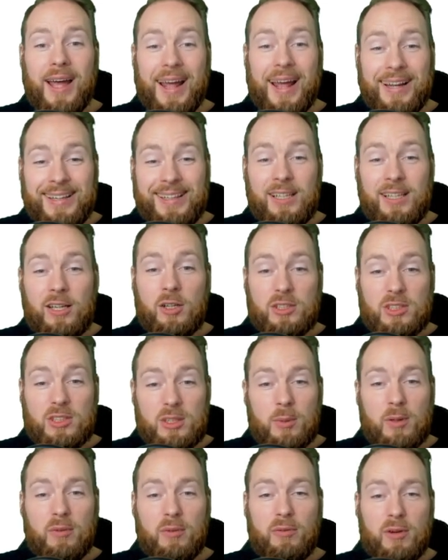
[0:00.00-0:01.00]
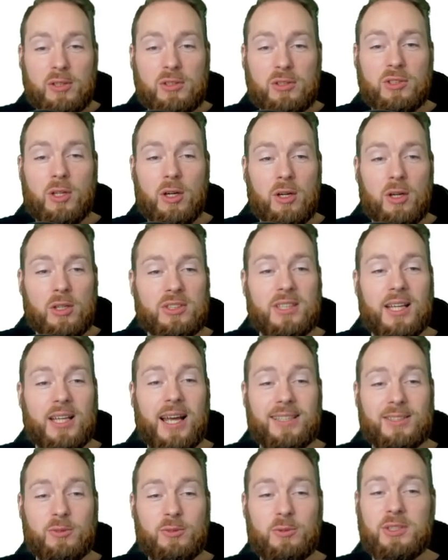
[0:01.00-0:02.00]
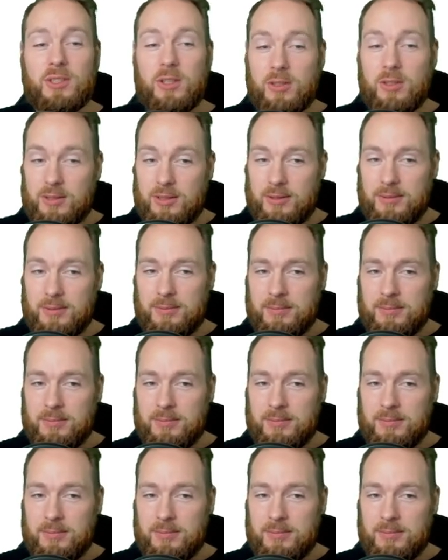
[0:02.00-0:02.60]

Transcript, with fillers: any customer funds lost as a result.